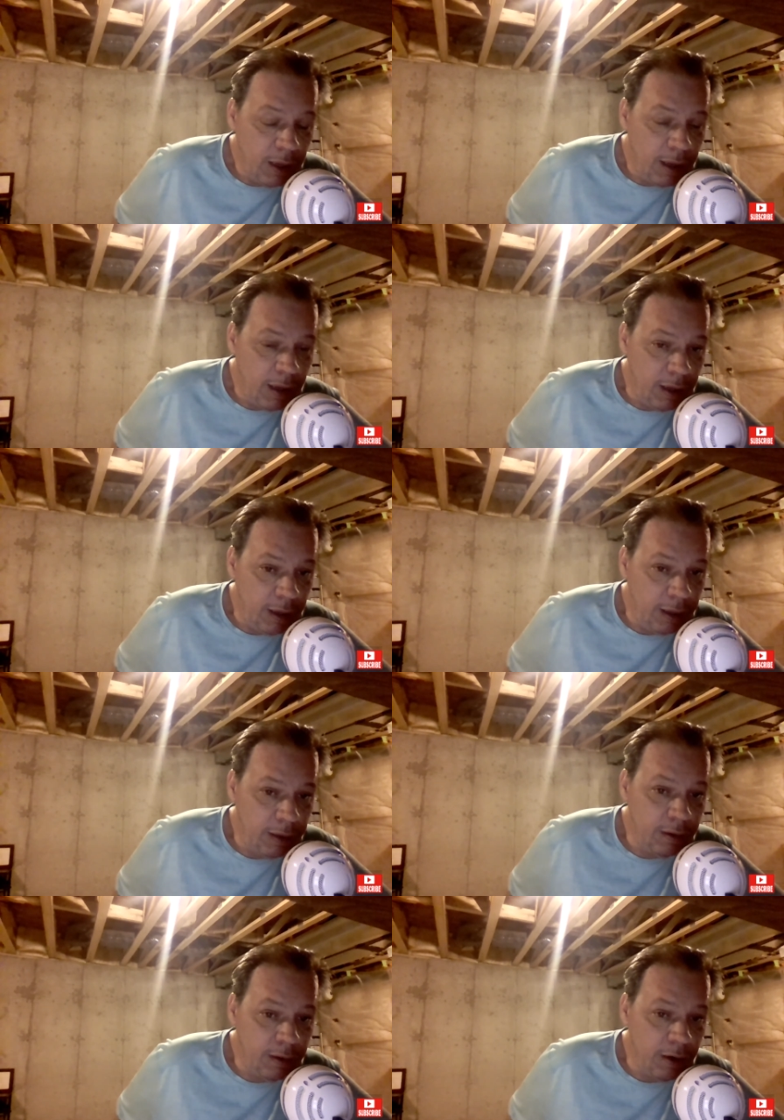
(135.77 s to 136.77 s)

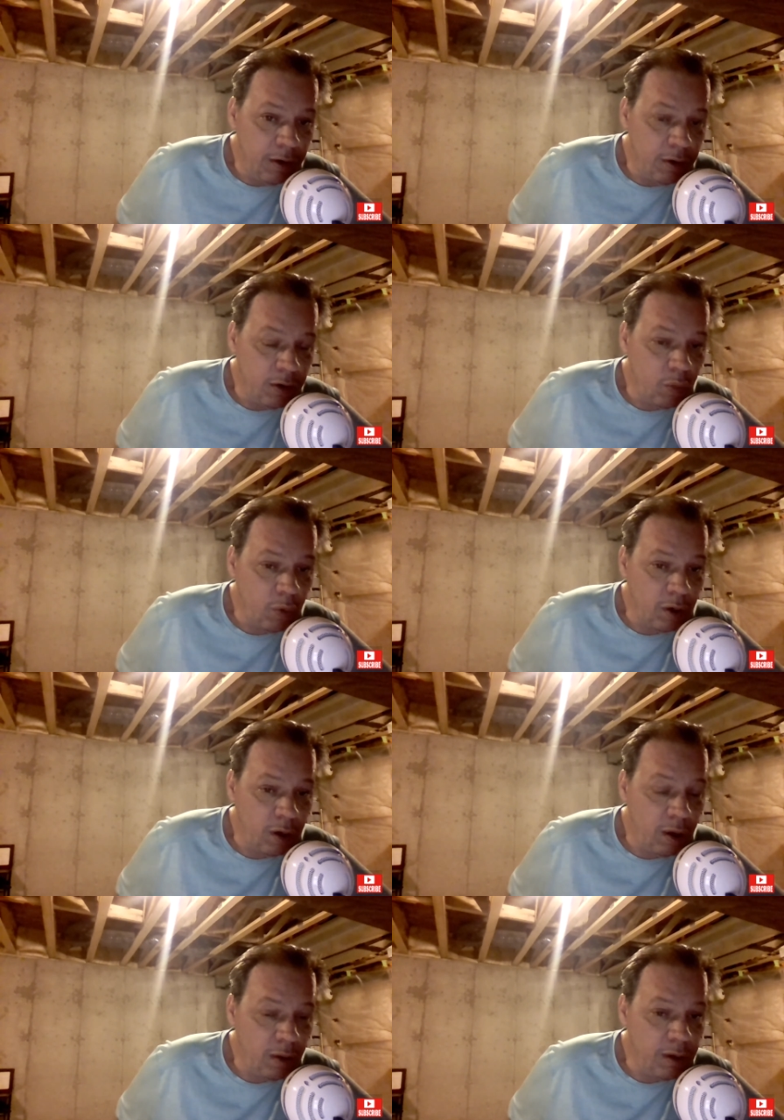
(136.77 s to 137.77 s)
and they're going to work
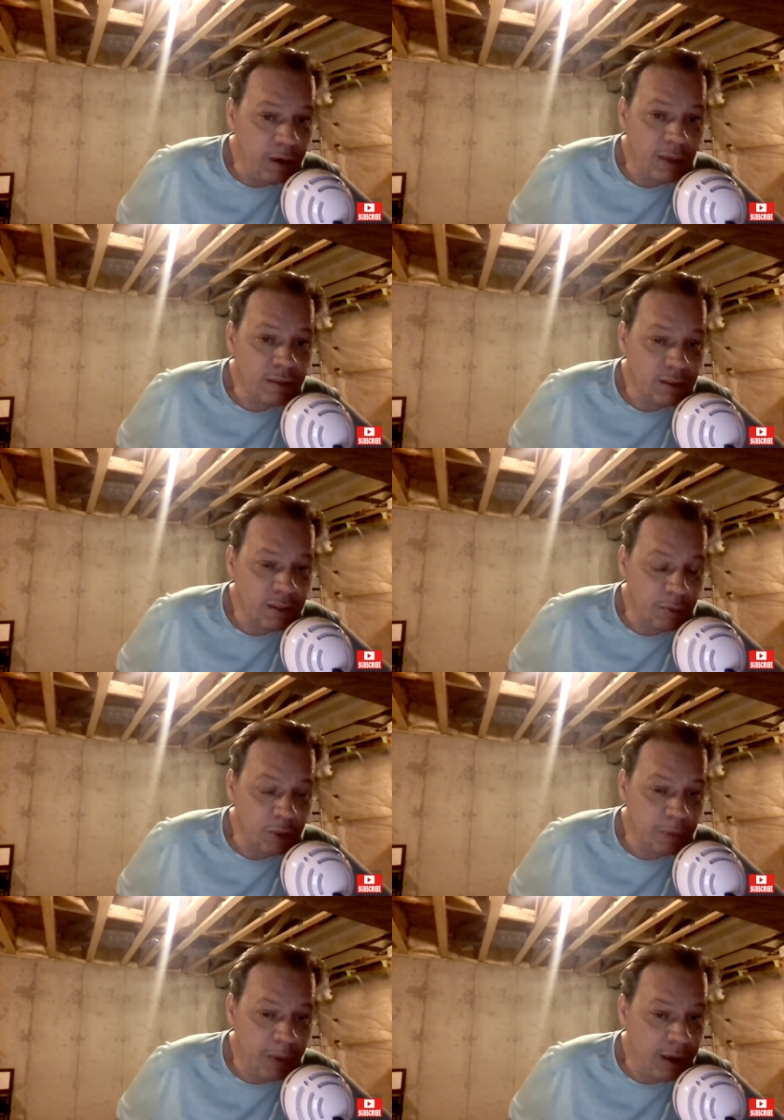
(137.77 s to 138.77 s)
on the next
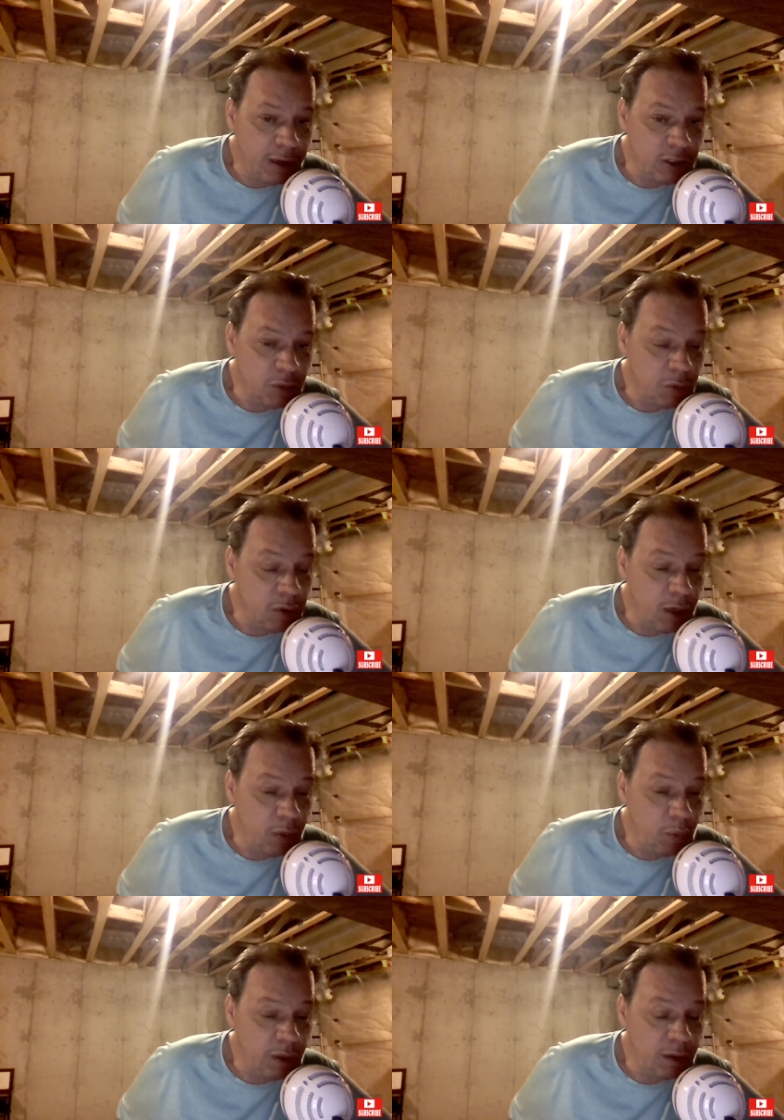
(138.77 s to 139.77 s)
stimulus package. We do
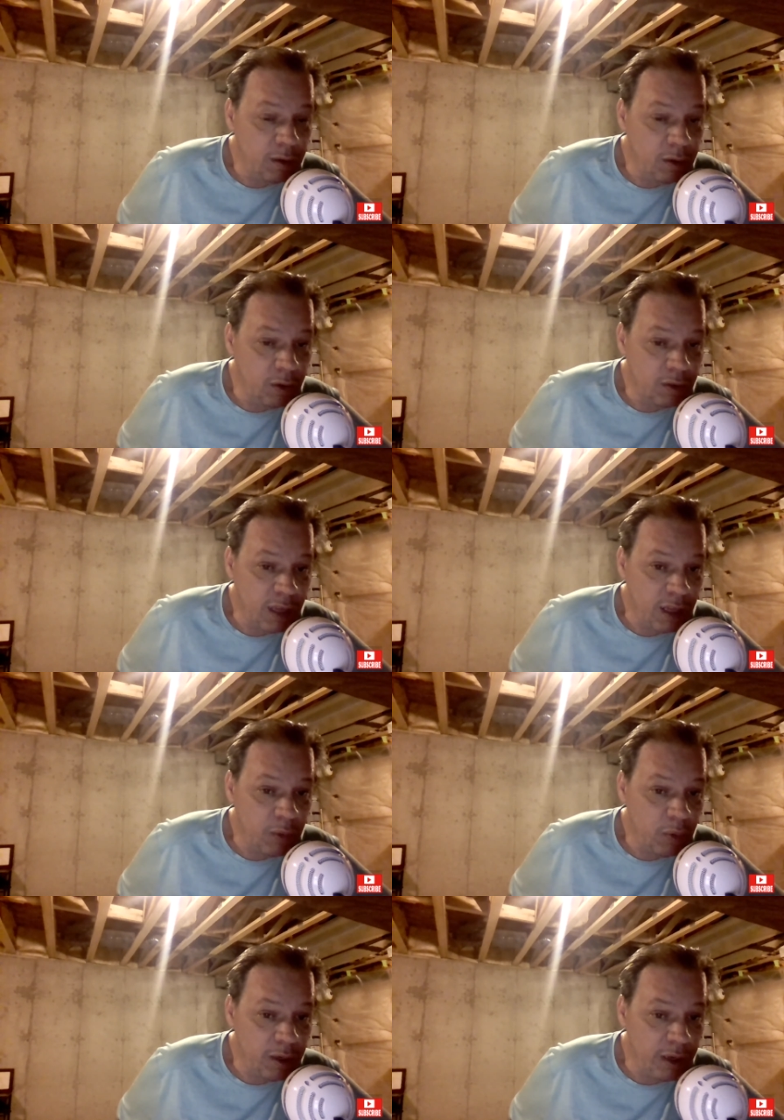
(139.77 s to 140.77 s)
not what, know exactly
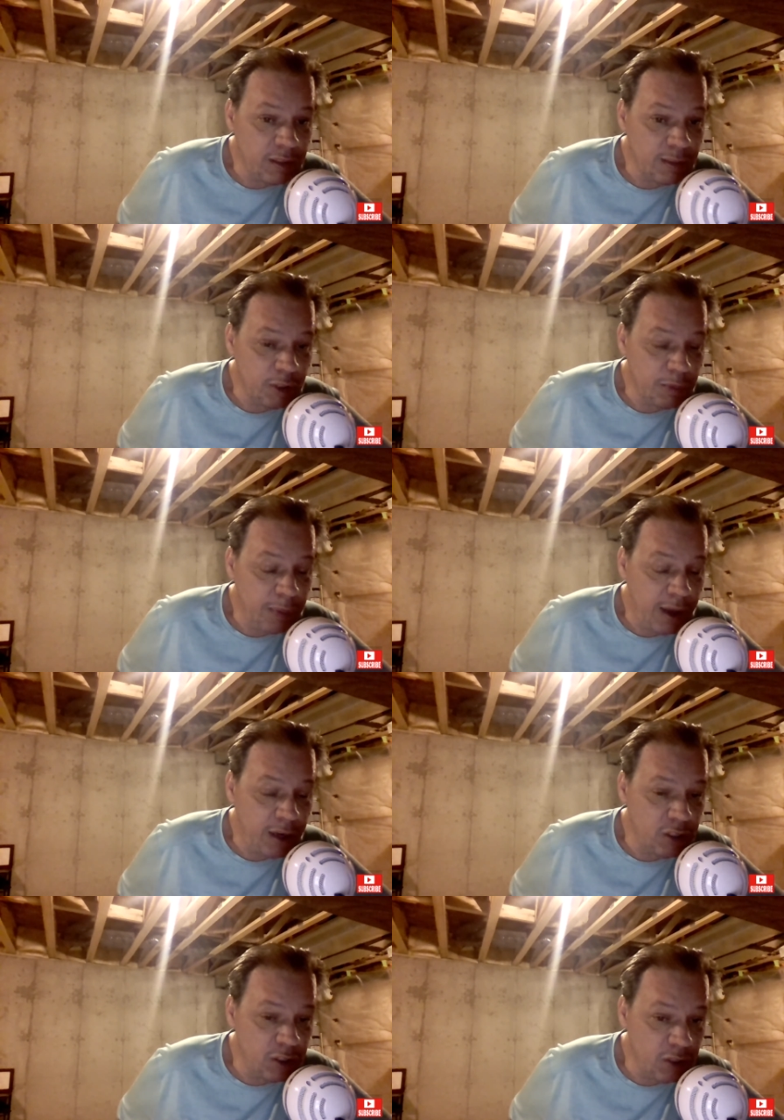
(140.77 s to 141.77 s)
what the next stimulus
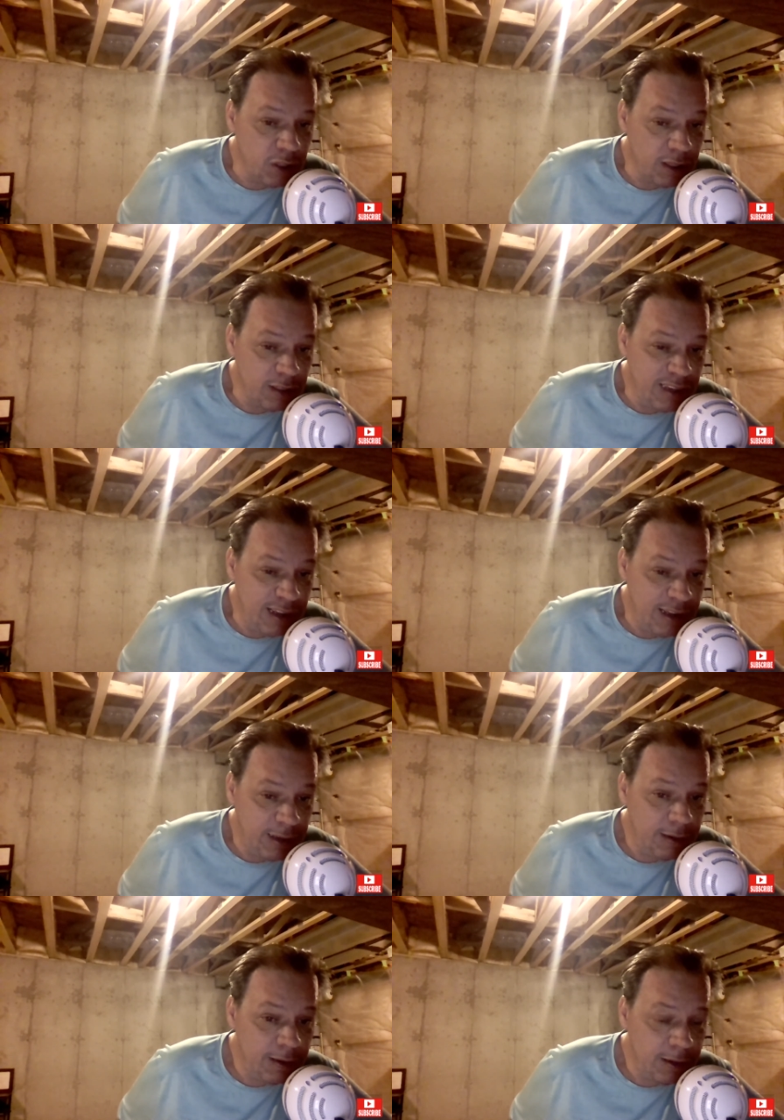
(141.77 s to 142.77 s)
package is going to
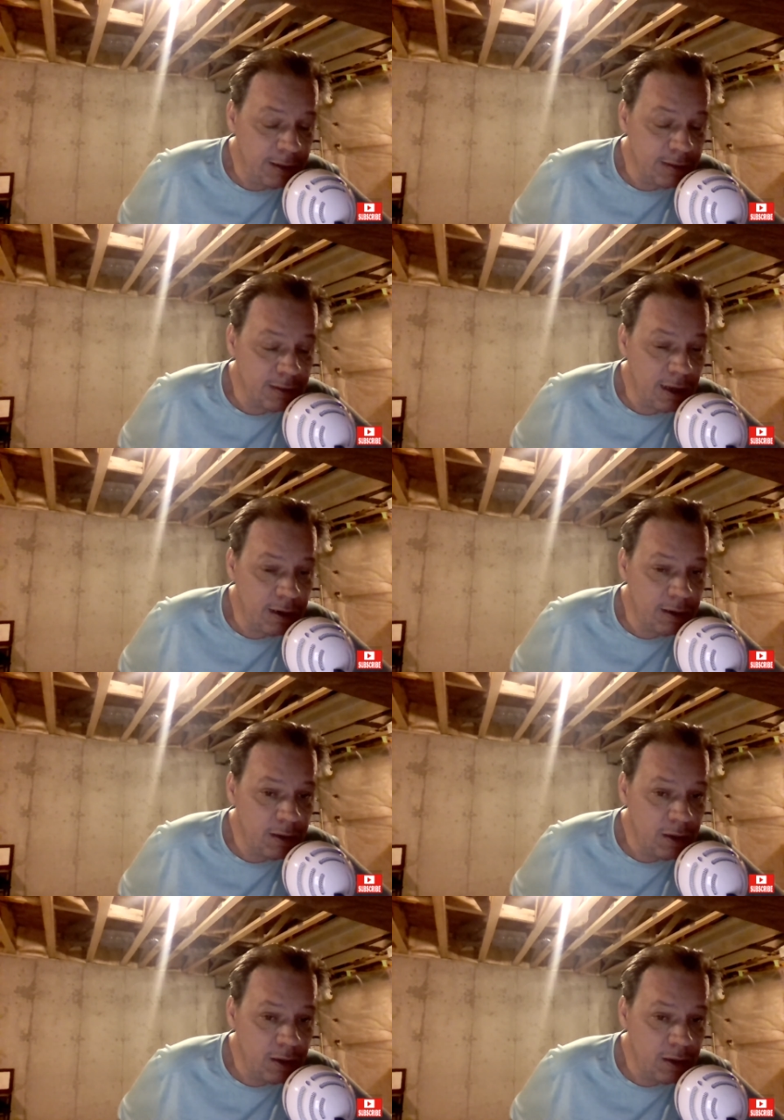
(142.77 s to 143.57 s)
contain inside it.